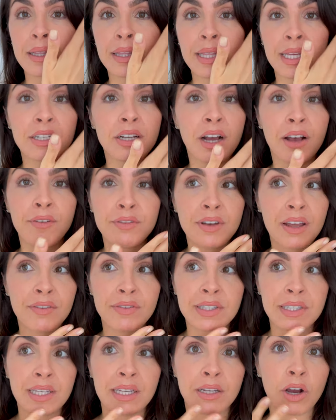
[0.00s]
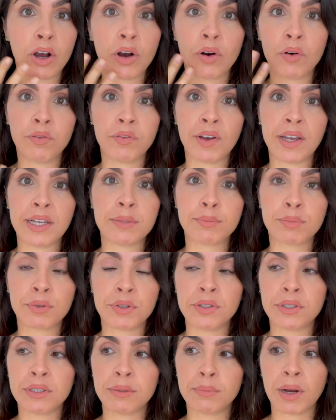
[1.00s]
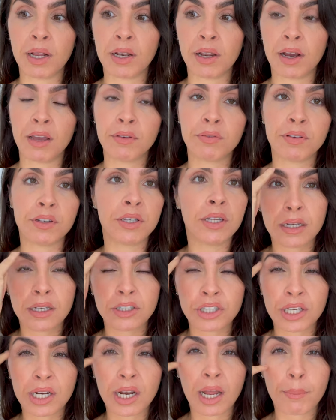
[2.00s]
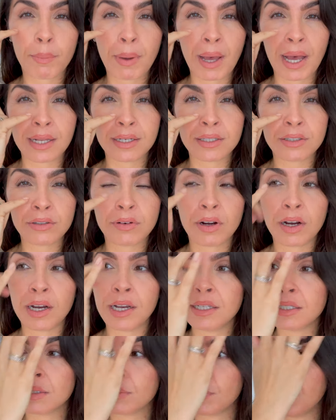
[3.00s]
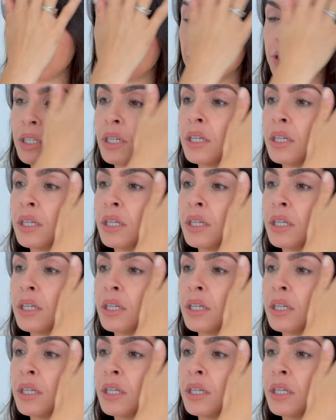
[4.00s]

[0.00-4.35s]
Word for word: the I've never seen a whole face bruised in my life and she had like panda eyes which